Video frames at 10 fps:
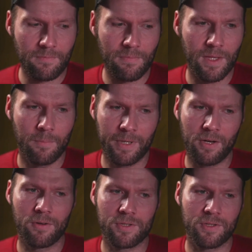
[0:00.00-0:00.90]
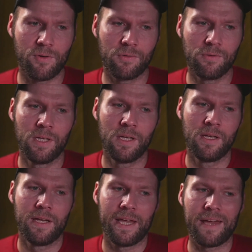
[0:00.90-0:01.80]
but also
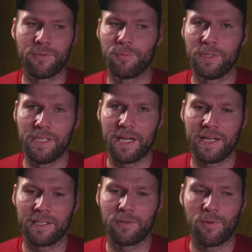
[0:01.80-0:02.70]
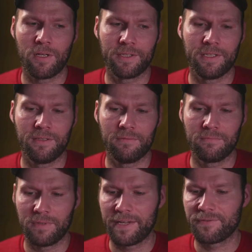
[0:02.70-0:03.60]
have a really high quality
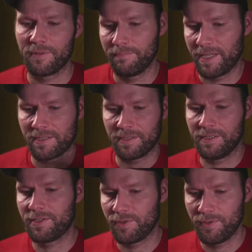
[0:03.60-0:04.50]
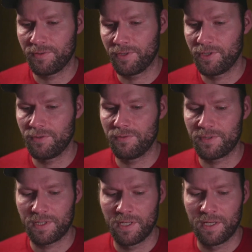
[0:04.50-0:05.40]
live stream, basically, so you could
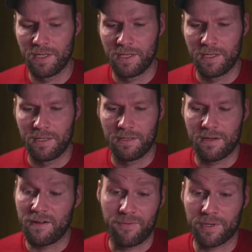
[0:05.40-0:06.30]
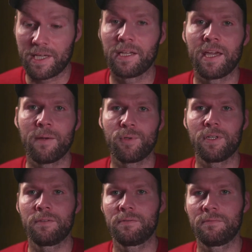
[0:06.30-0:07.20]
use a 4K
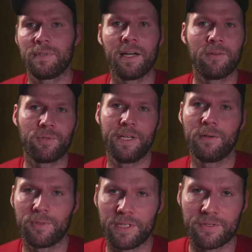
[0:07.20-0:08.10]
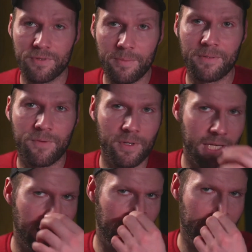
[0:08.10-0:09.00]
camera. Right now we're not streaming
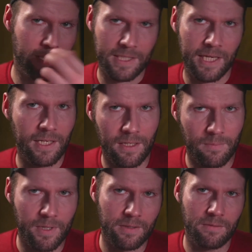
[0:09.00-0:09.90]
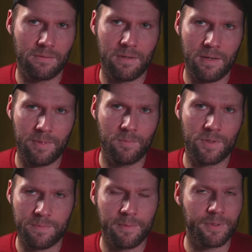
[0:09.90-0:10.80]
4K, it's just 1080, but I mean,
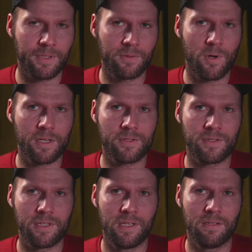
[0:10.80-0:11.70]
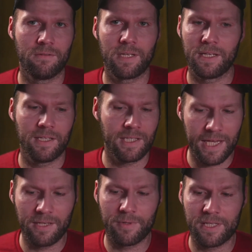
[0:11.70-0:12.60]
most people are going to watch in 1080
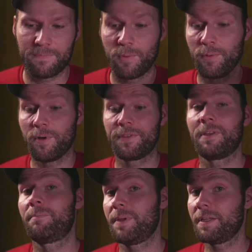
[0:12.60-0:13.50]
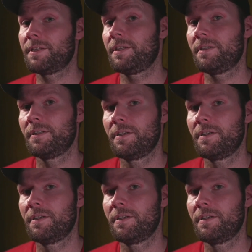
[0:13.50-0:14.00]
anyways, but we want the ability